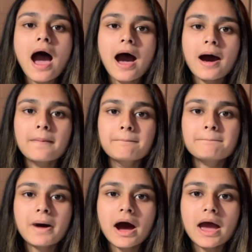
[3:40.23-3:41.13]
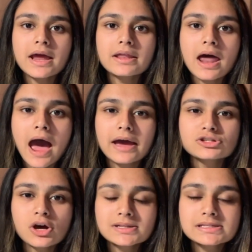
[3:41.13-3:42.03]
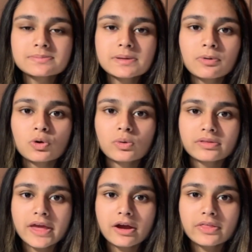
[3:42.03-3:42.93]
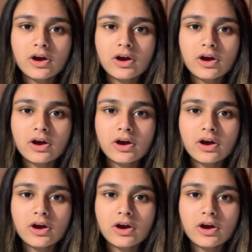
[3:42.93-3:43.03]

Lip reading: But I talked to some people who were there.